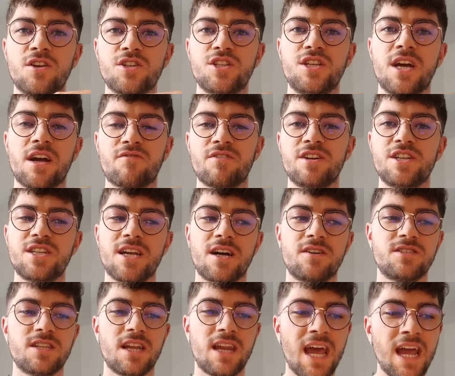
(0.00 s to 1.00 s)
Logitech reached out
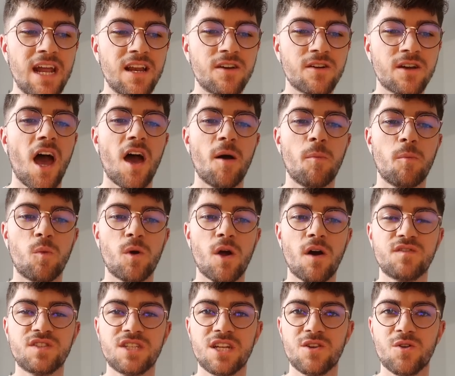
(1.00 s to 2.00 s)
and said, hey Luke, we
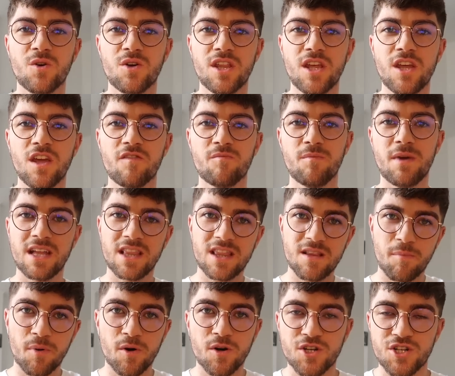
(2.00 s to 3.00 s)
obviously know that you've made
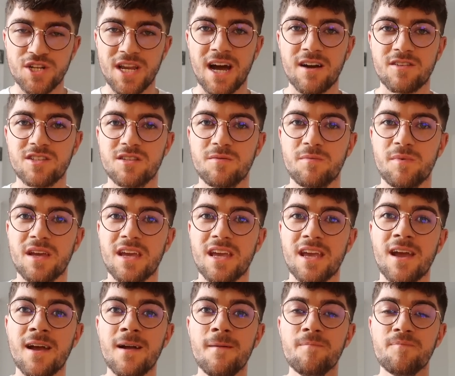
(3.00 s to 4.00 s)
the push now to
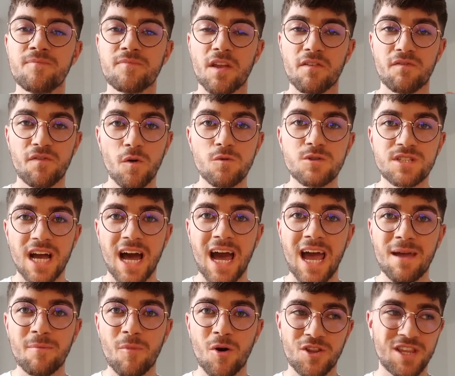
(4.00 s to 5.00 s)
be
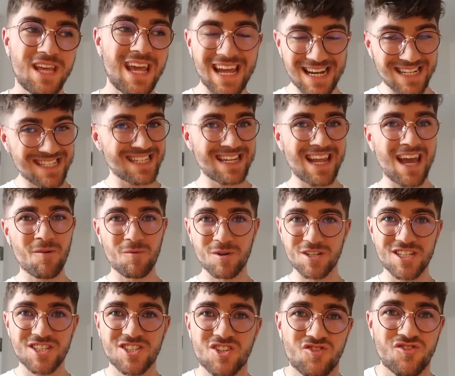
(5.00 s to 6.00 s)
full-time on the internet,
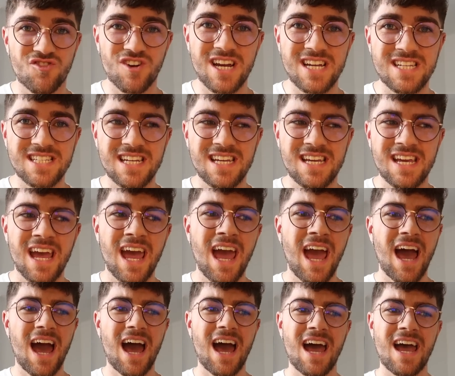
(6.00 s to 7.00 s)
which is crazy,
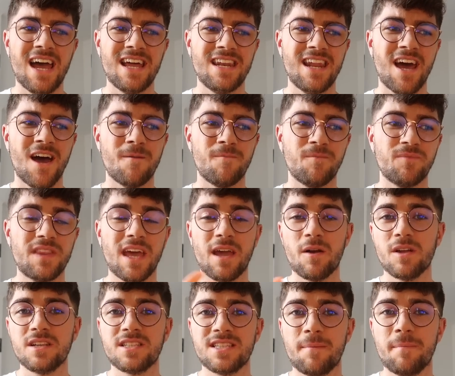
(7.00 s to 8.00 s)
and
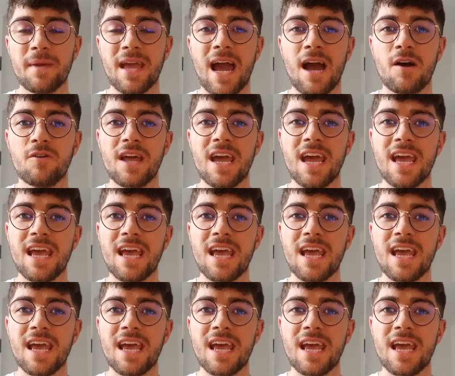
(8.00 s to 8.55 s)
they sent me out